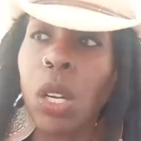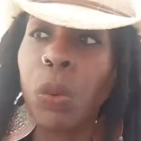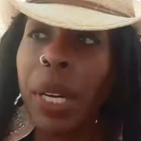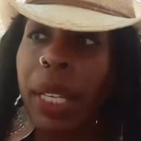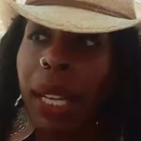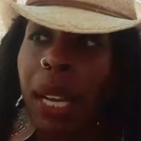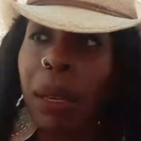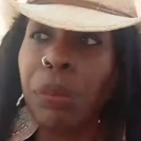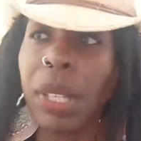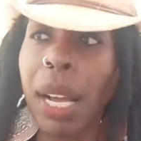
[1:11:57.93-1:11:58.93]
what,
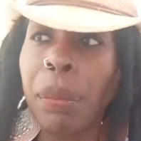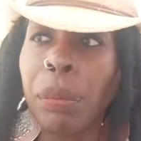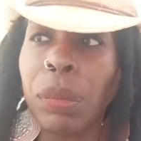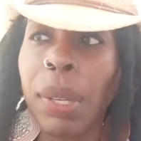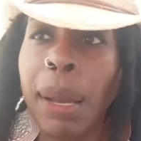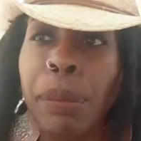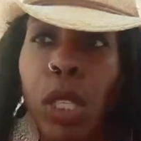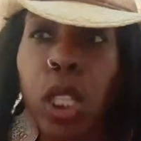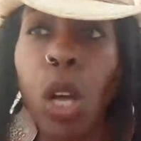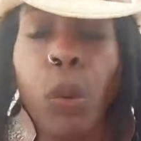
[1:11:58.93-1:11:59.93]
I'm the
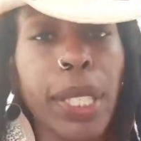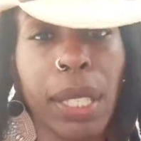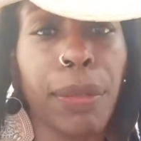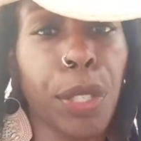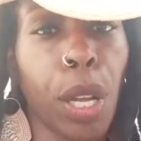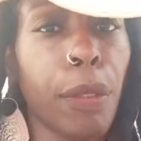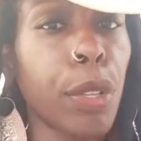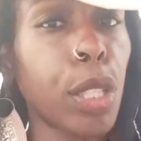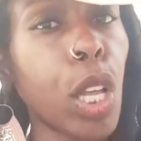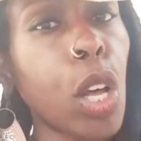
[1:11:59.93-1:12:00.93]
lowest of
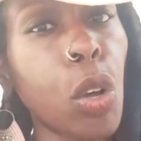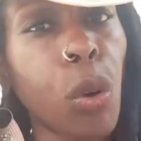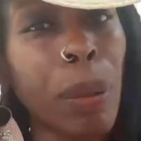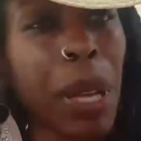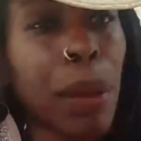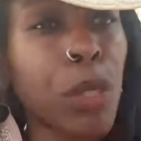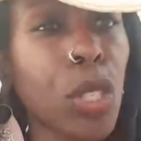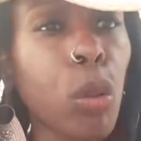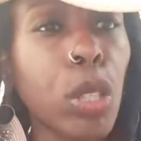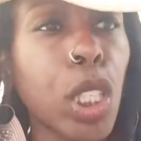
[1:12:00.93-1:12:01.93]
the low. I'm
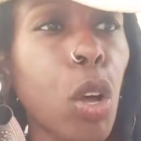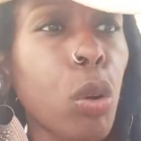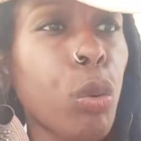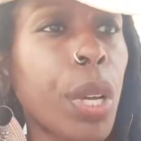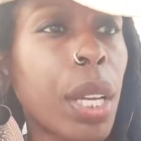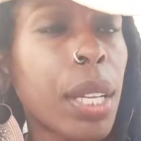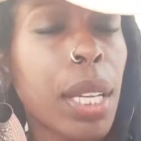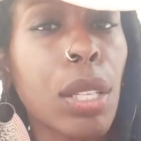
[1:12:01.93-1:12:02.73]
so low in